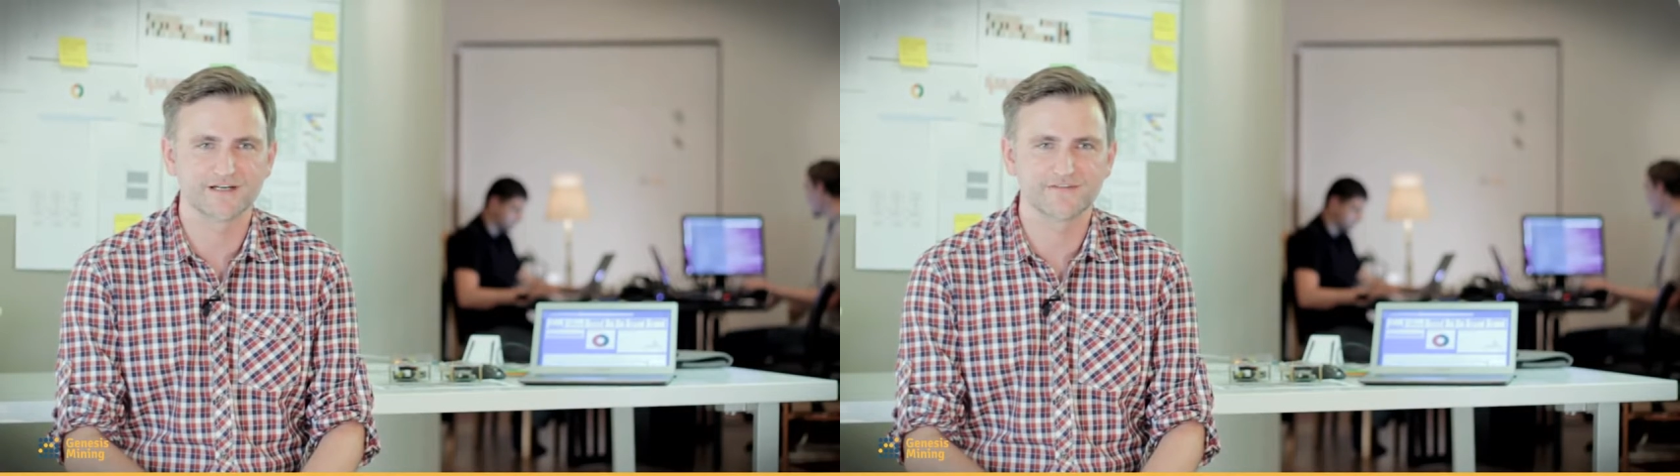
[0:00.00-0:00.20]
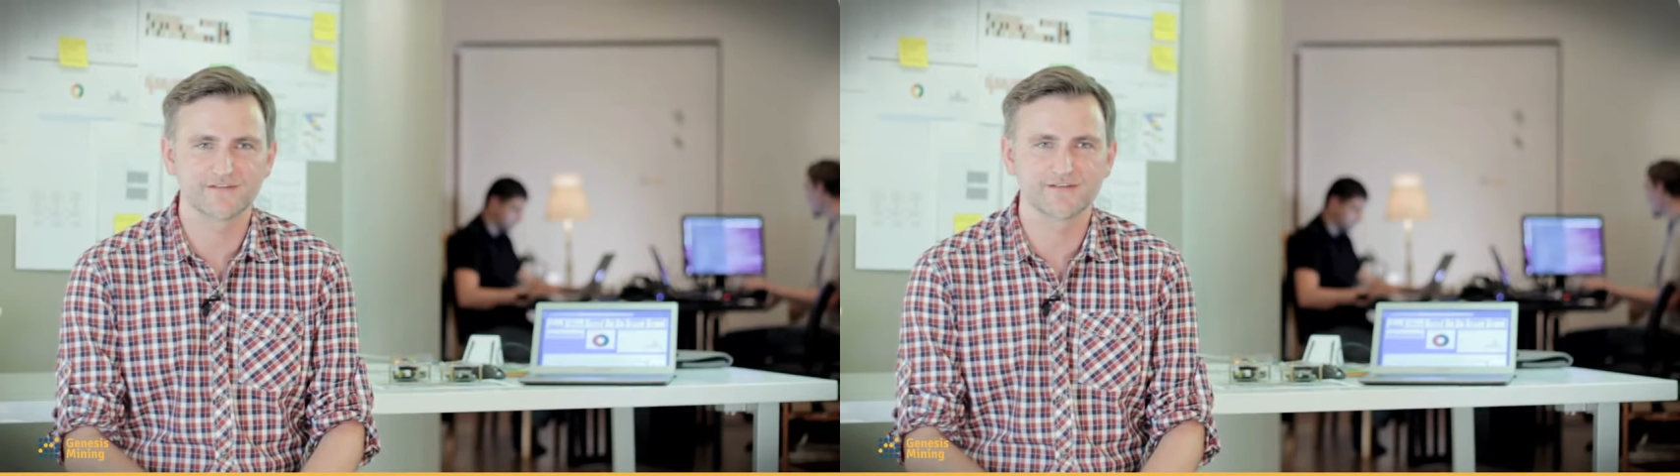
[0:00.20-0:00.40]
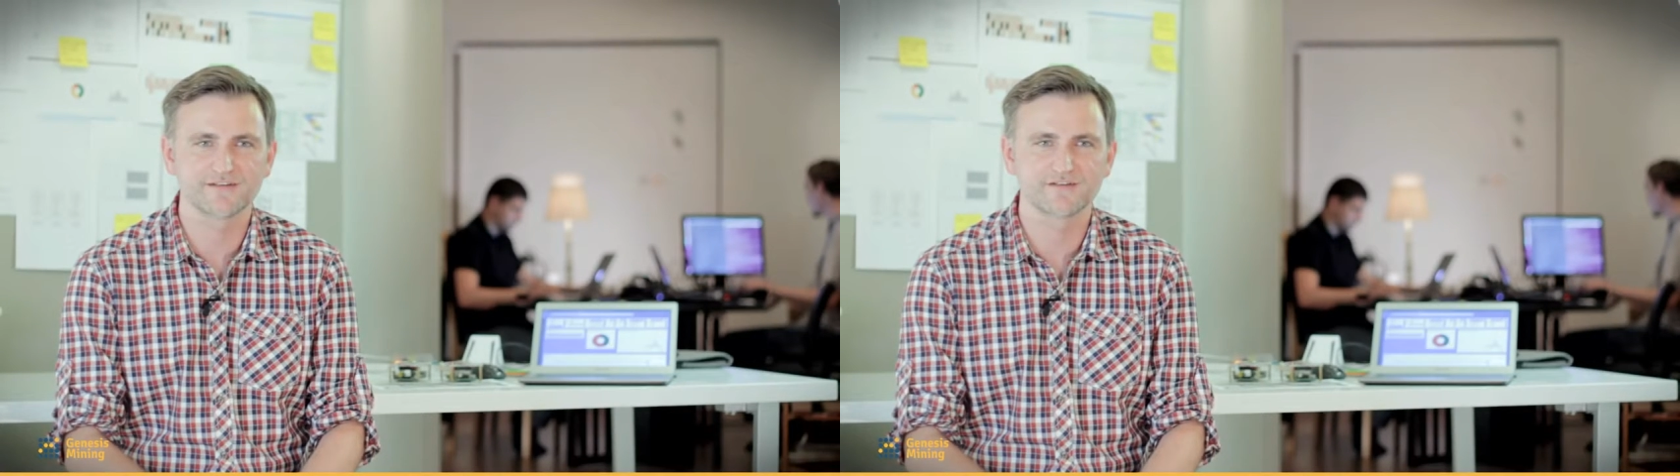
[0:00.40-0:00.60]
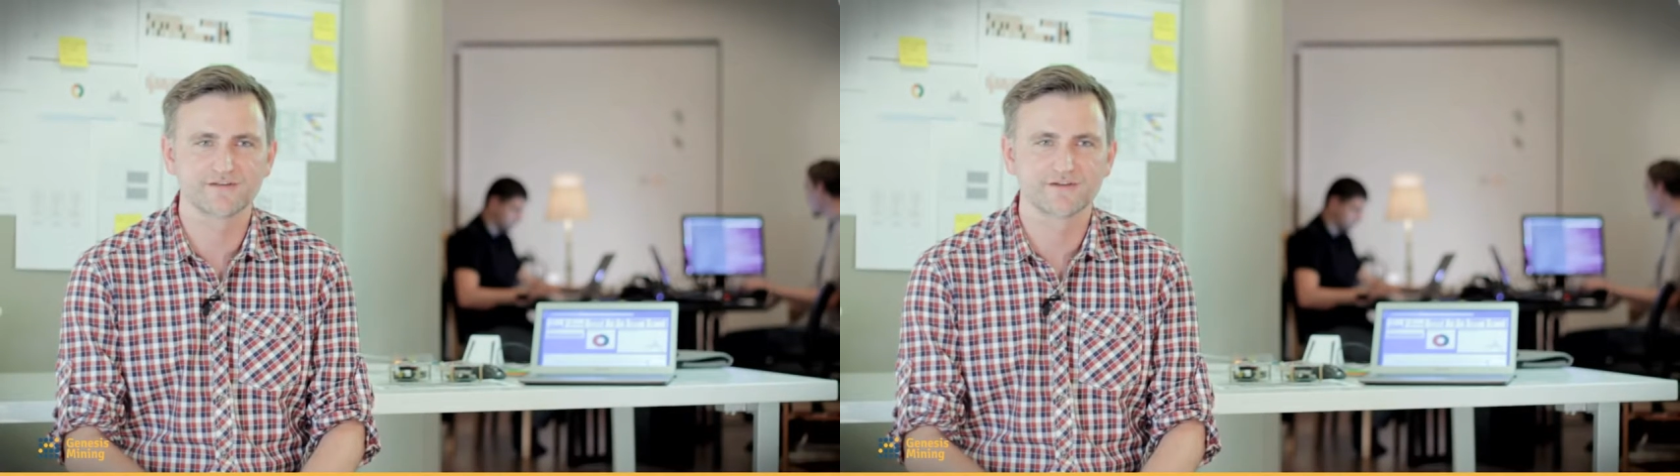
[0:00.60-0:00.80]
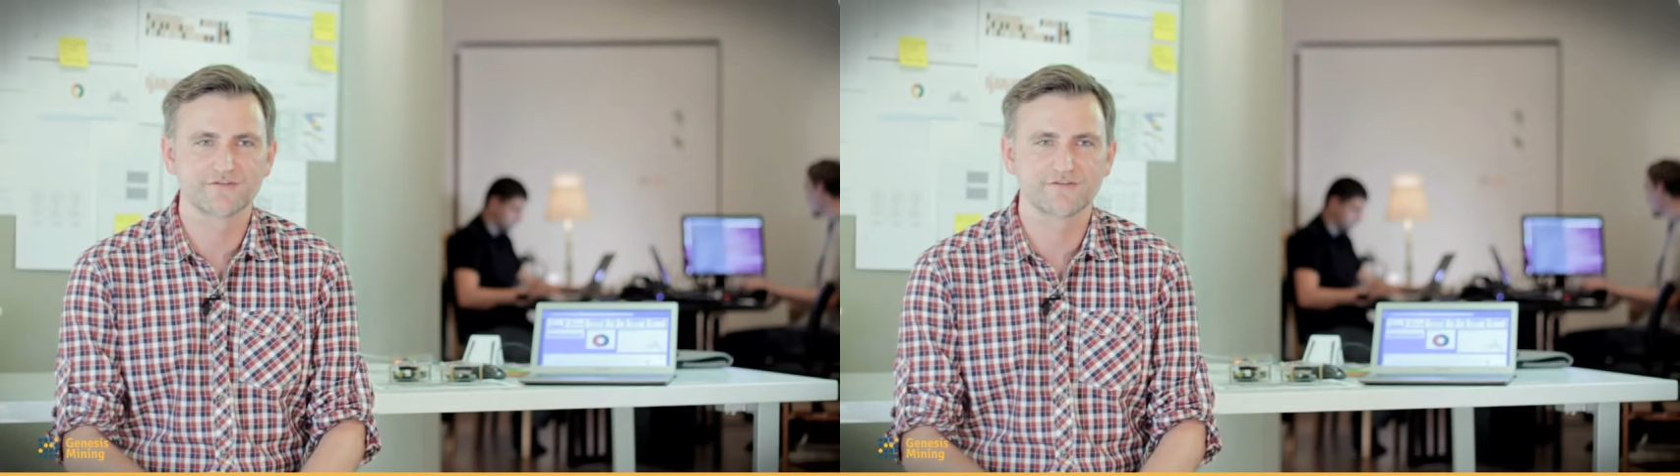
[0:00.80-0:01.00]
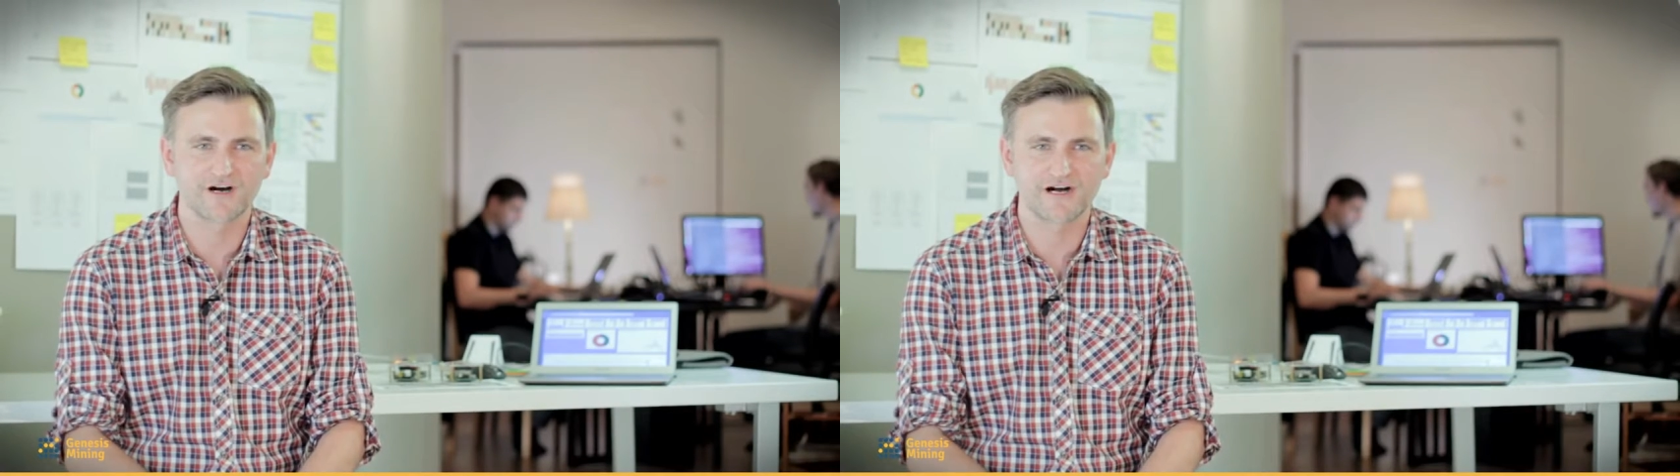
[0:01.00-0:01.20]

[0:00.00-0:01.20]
I think for